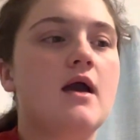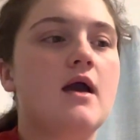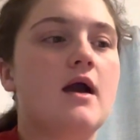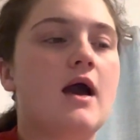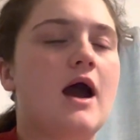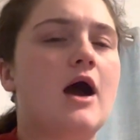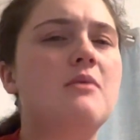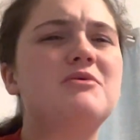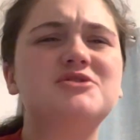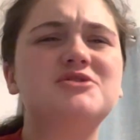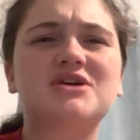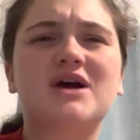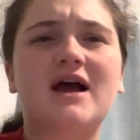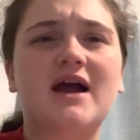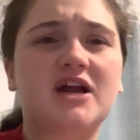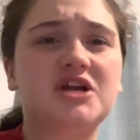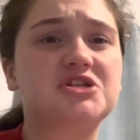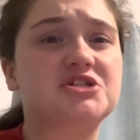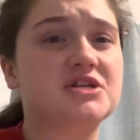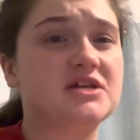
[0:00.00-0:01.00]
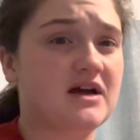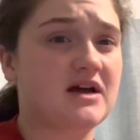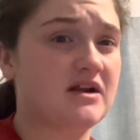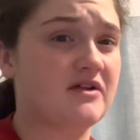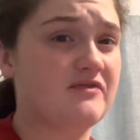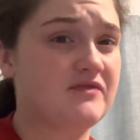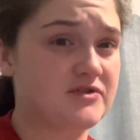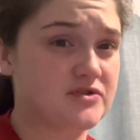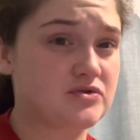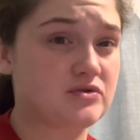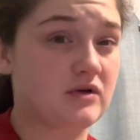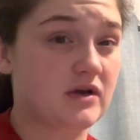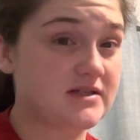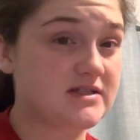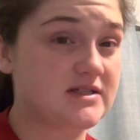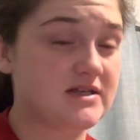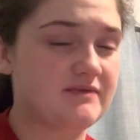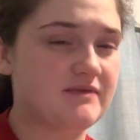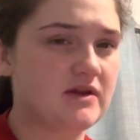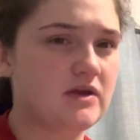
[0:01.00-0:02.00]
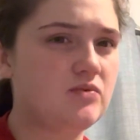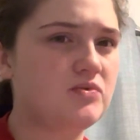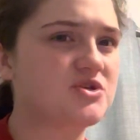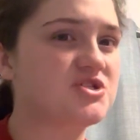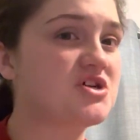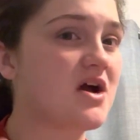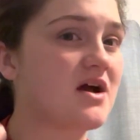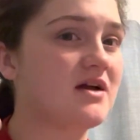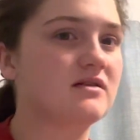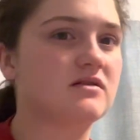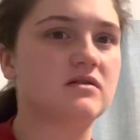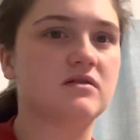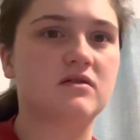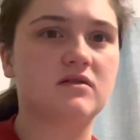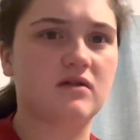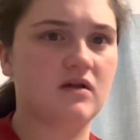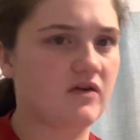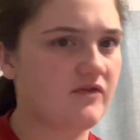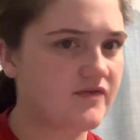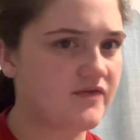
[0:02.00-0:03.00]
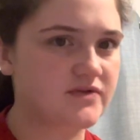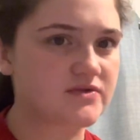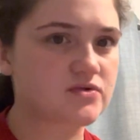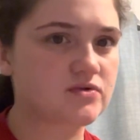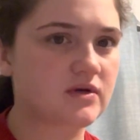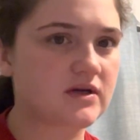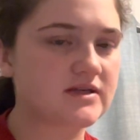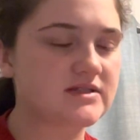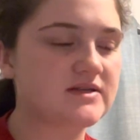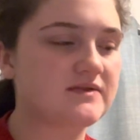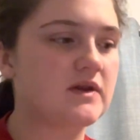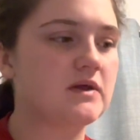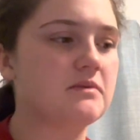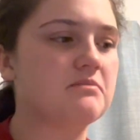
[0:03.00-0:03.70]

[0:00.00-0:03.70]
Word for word: how much I actually got of physical activity, which I love physical activity,